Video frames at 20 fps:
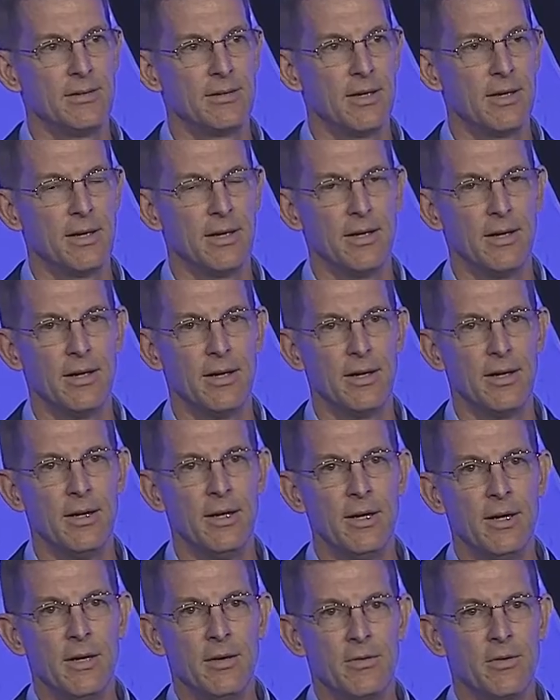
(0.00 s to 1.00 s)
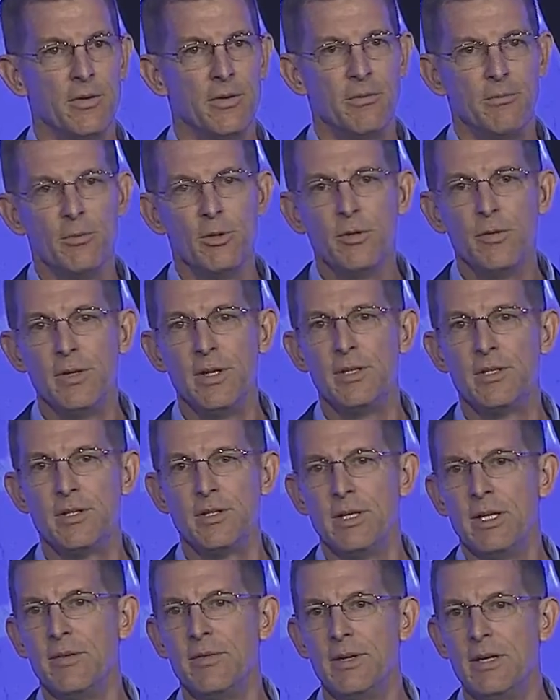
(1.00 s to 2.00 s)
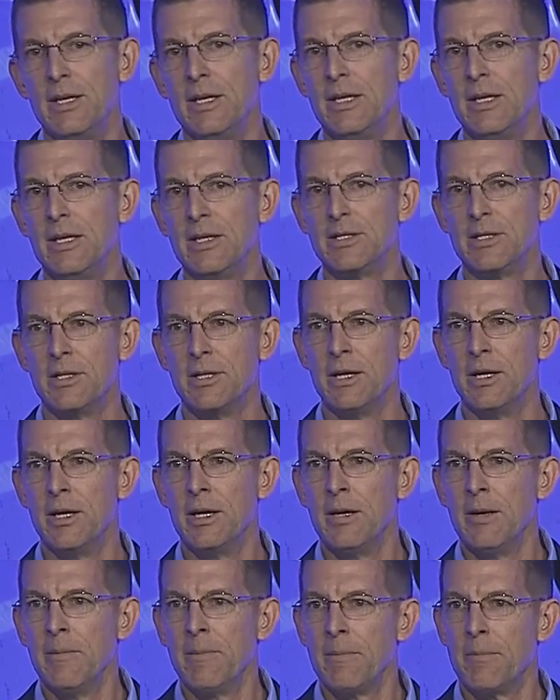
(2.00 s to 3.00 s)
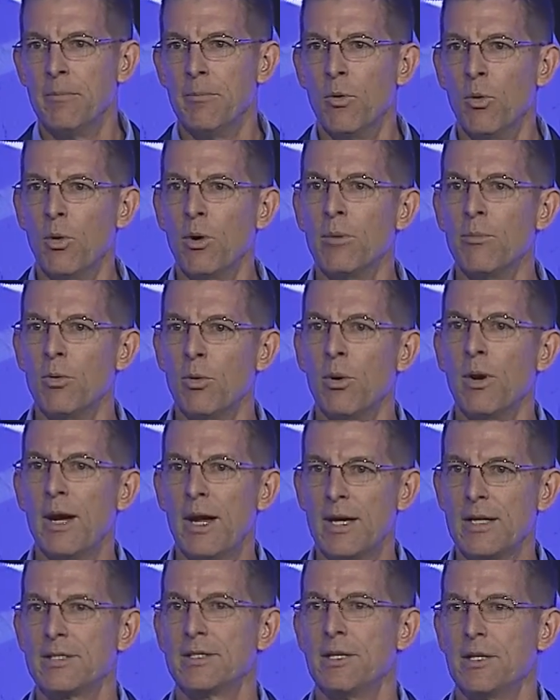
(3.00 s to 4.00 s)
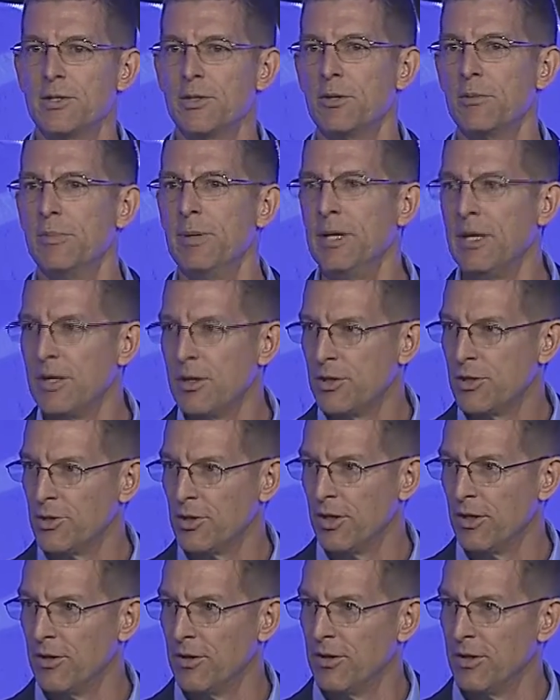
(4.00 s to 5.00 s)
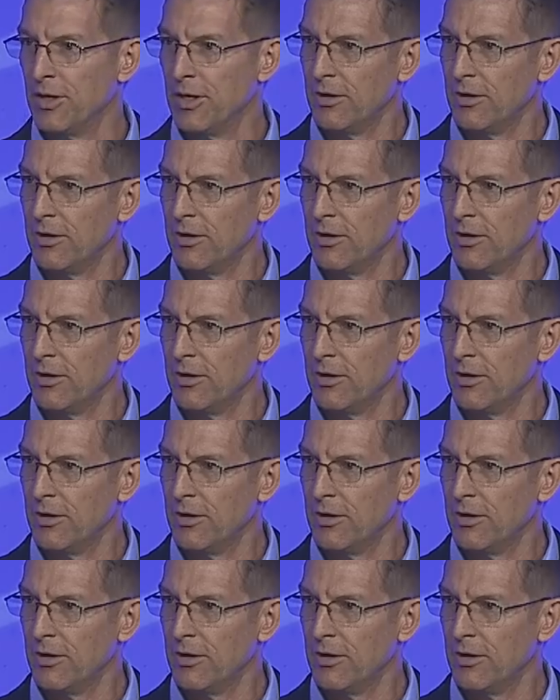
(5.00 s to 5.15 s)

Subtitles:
on their movies and DVDs, and more assets are being shared.